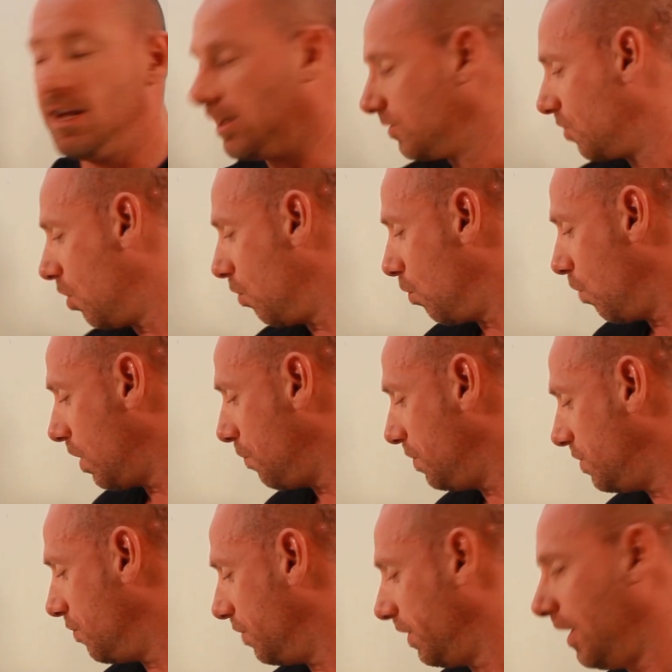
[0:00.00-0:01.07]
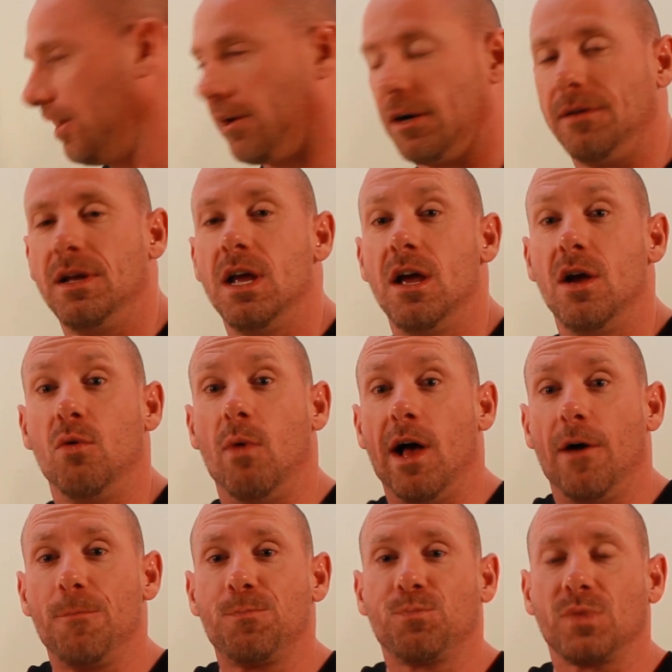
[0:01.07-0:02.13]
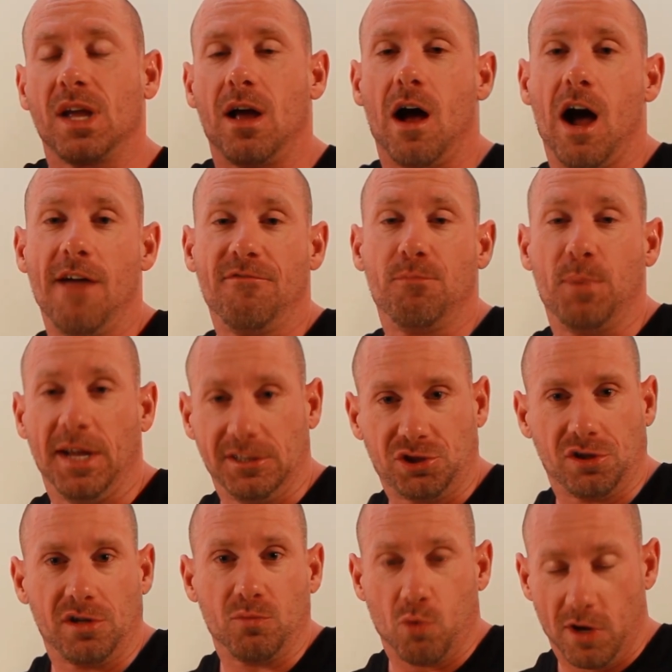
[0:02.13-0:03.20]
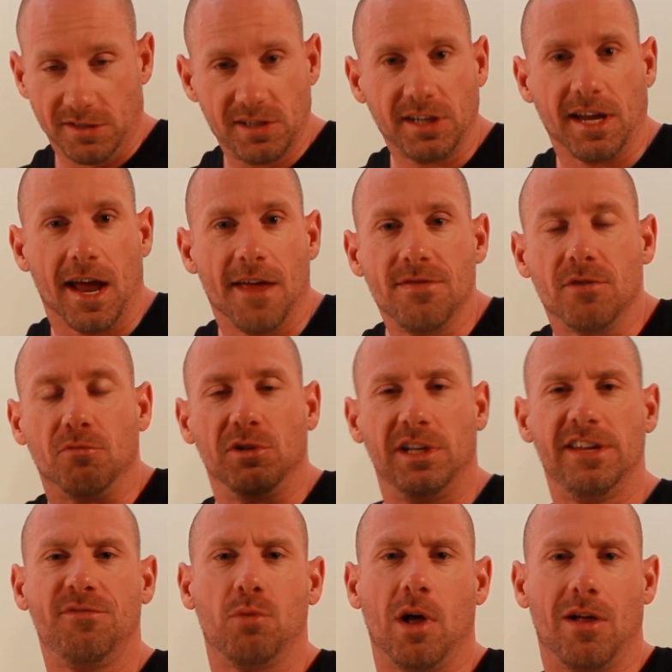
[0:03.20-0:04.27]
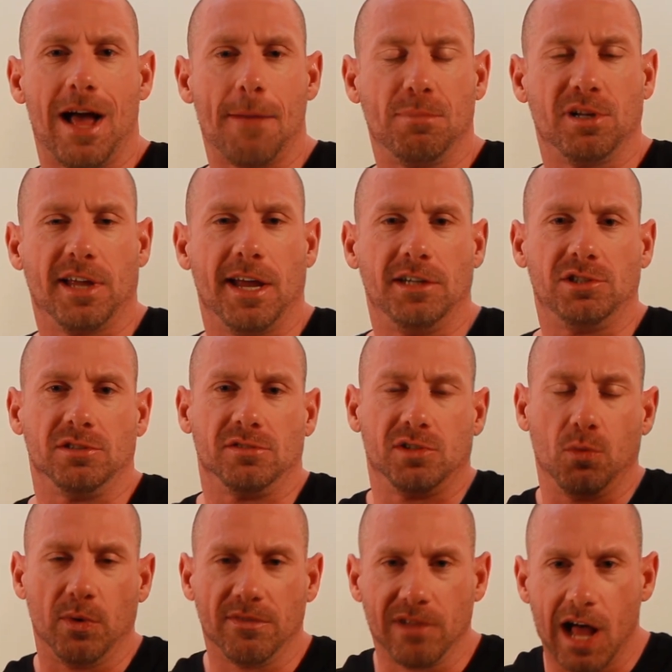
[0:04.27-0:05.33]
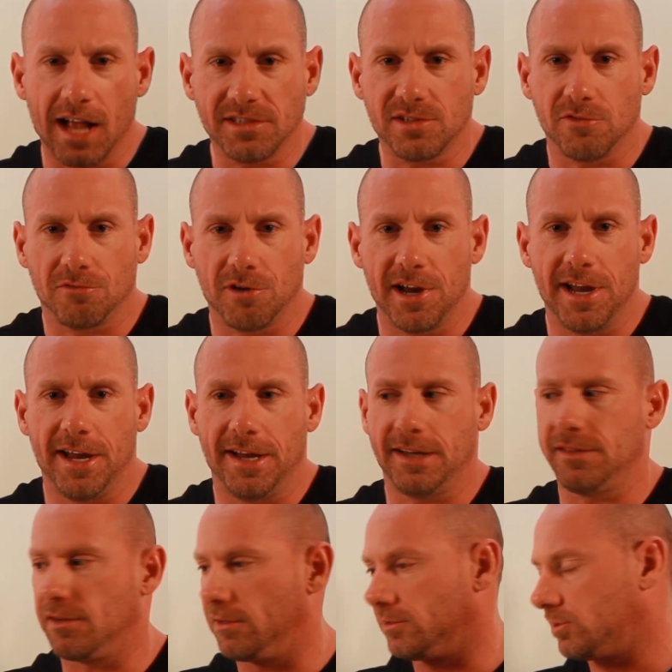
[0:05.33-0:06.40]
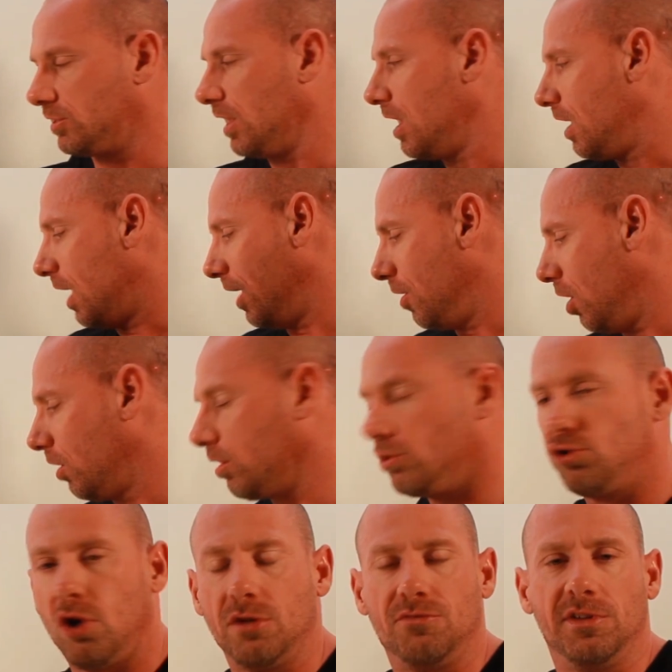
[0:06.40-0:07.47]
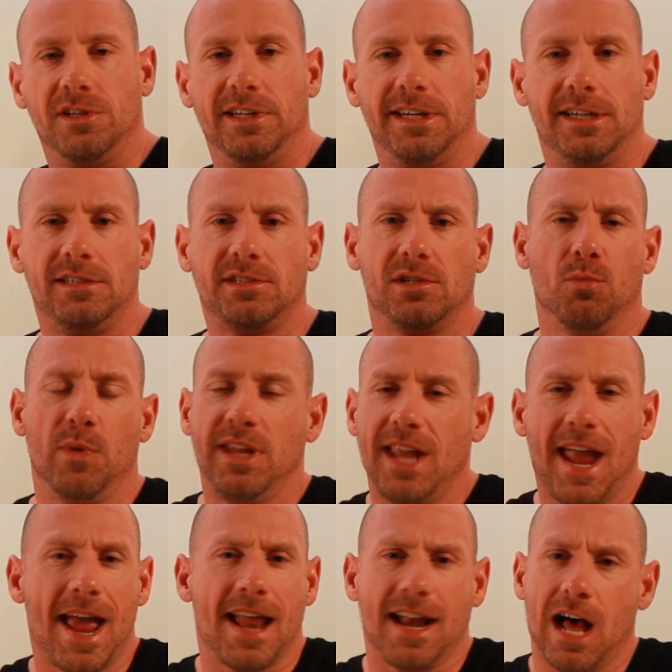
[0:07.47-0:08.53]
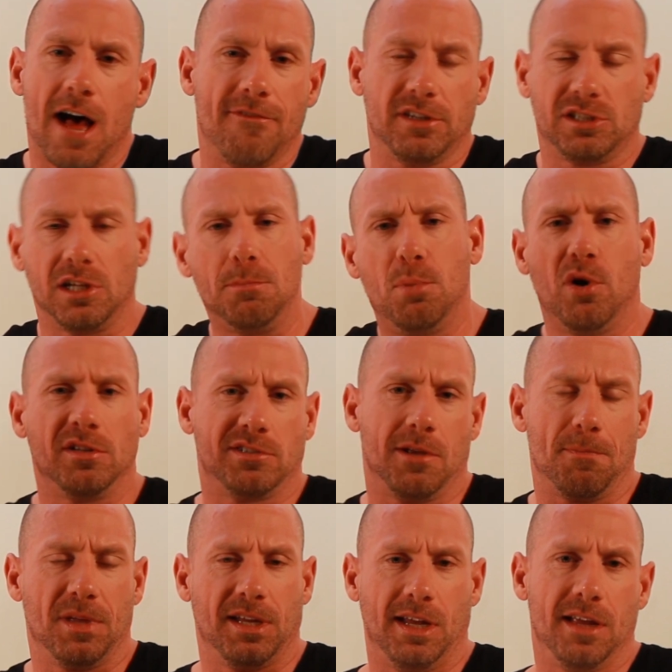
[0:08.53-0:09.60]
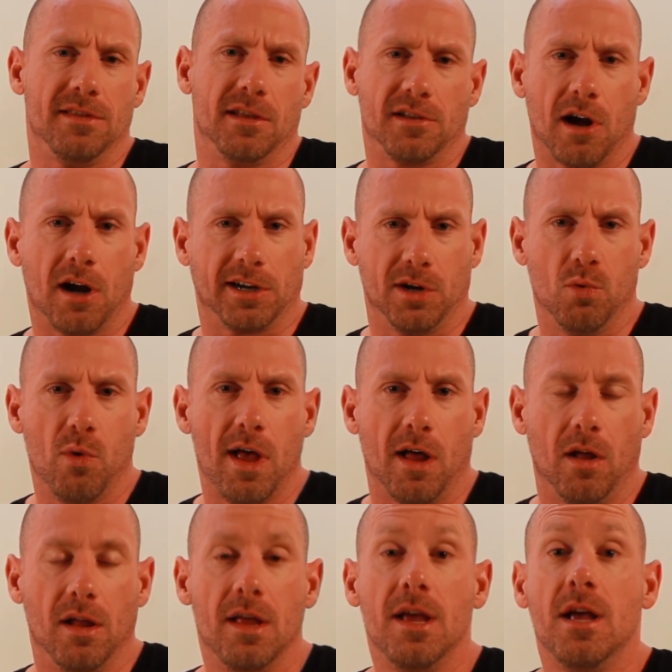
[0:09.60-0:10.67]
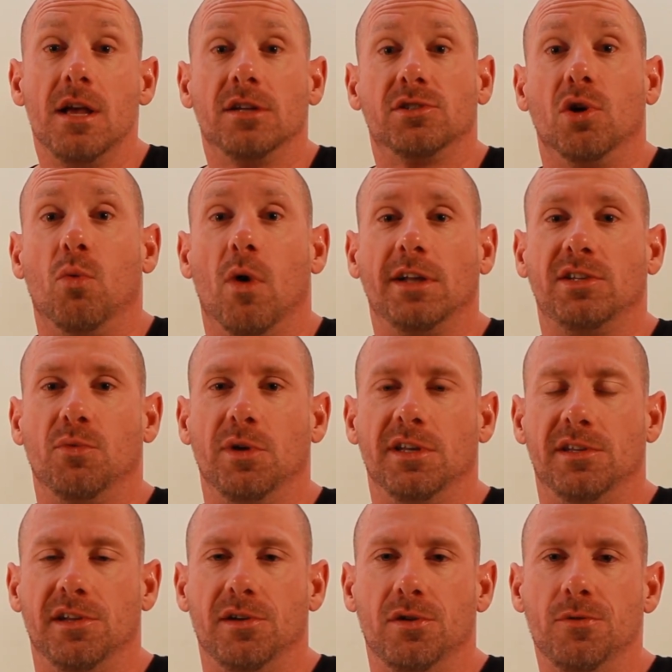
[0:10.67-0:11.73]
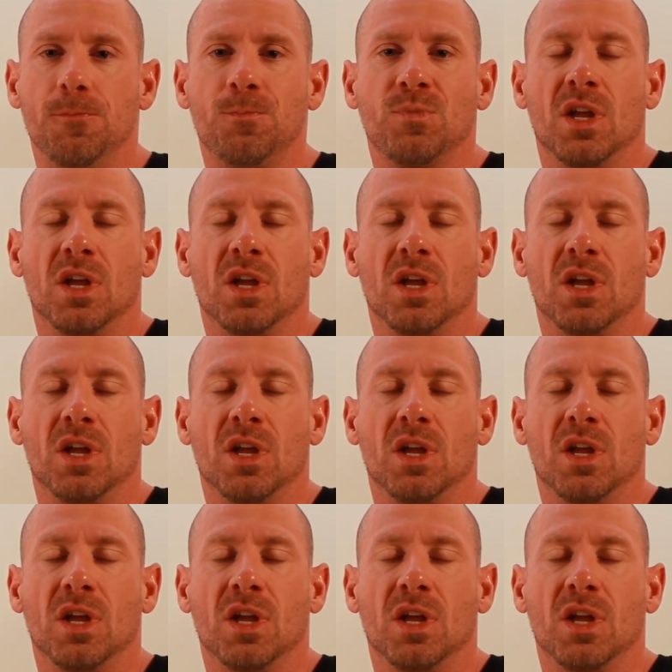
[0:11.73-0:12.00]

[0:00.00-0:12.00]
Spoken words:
So what are we doing here? Well, I've pictured, once again, the relief well application. So we've lost the rig, there's an uncontrolled release. We can't obviously put something in the target well. So what do?